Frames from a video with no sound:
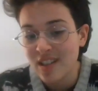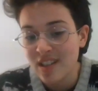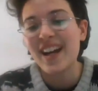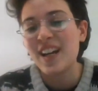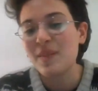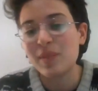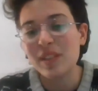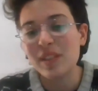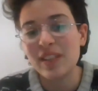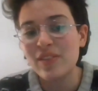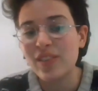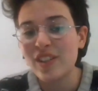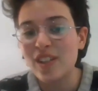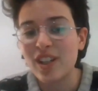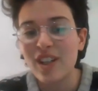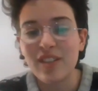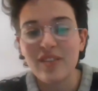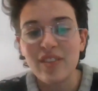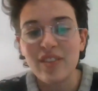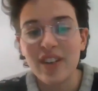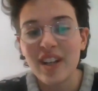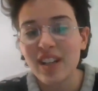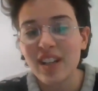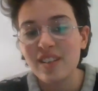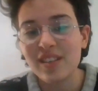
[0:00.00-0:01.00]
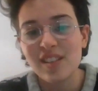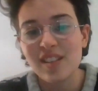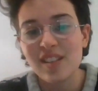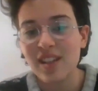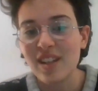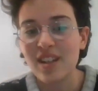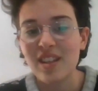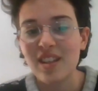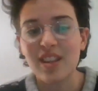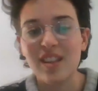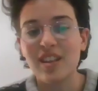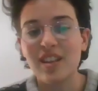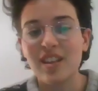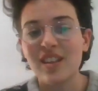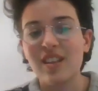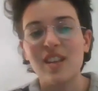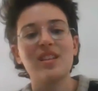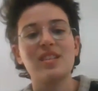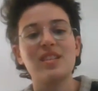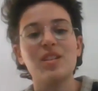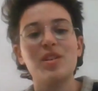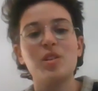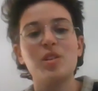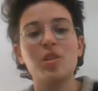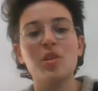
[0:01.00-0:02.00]
I believe in nonviolence, and I think
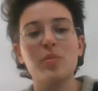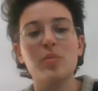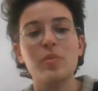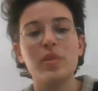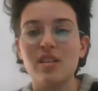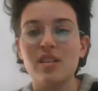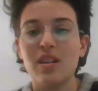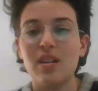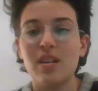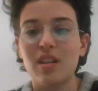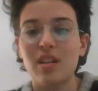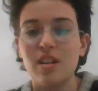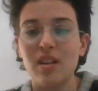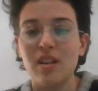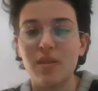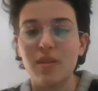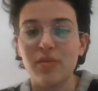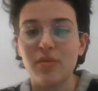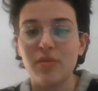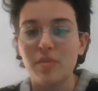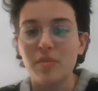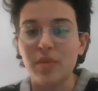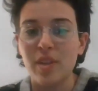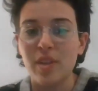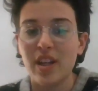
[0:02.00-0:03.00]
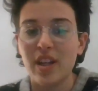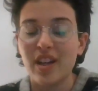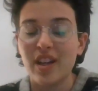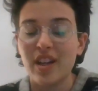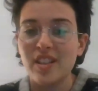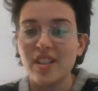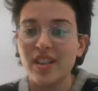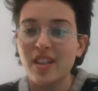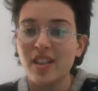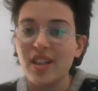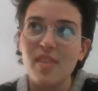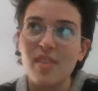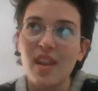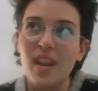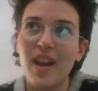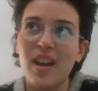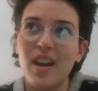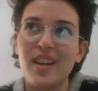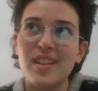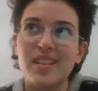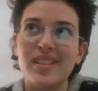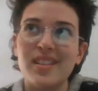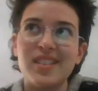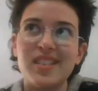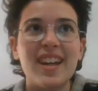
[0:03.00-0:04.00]
that the hope is going to come from there.
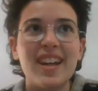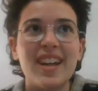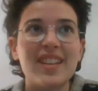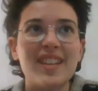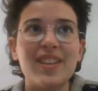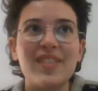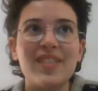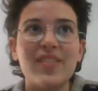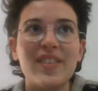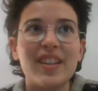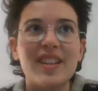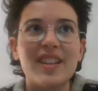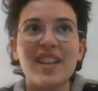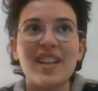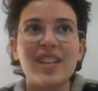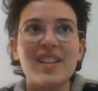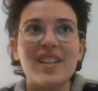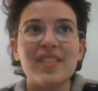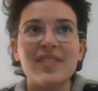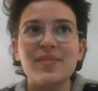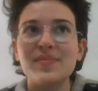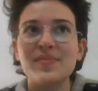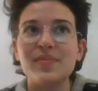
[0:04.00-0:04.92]
And I think like